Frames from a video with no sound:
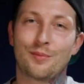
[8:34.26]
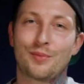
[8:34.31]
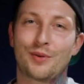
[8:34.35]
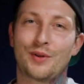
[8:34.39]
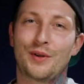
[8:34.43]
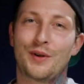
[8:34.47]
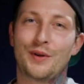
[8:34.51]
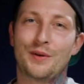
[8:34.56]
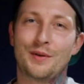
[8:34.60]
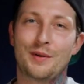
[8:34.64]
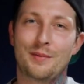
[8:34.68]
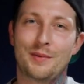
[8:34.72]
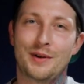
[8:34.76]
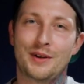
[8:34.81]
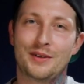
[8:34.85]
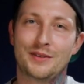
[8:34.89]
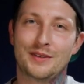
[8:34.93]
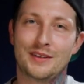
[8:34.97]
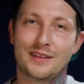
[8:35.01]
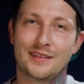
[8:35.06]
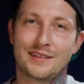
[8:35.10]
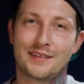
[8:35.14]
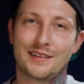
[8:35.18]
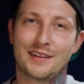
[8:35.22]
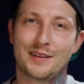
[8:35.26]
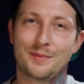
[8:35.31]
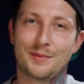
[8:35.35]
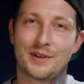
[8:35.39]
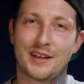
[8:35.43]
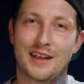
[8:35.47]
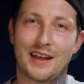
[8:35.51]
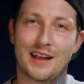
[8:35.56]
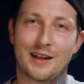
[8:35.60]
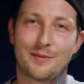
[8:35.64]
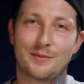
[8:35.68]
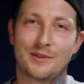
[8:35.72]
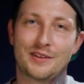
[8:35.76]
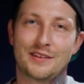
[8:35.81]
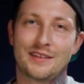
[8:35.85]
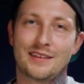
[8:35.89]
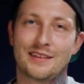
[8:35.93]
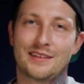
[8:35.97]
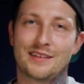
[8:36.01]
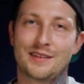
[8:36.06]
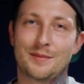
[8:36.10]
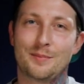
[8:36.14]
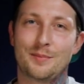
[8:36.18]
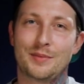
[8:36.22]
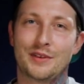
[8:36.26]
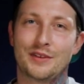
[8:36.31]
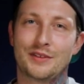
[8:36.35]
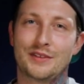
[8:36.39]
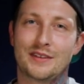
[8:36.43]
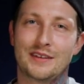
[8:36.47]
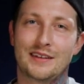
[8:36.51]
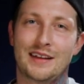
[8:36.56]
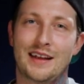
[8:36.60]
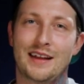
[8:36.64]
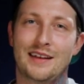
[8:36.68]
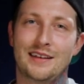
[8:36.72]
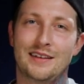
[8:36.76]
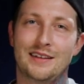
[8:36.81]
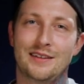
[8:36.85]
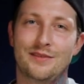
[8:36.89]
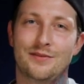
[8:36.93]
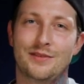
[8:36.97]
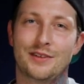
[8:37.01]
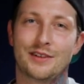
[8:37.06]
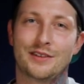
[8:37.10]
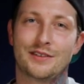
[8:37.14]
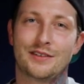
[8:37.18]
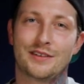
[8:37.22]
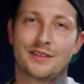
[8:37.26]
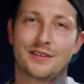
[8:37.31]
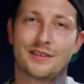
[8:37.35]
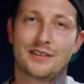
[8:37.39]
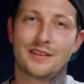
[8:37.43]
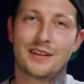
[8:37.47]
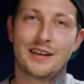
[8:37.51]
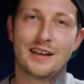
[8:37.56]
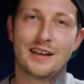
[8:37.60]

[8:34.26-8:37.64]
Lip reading: pro about these cinema cameras, is the built-in ND filters.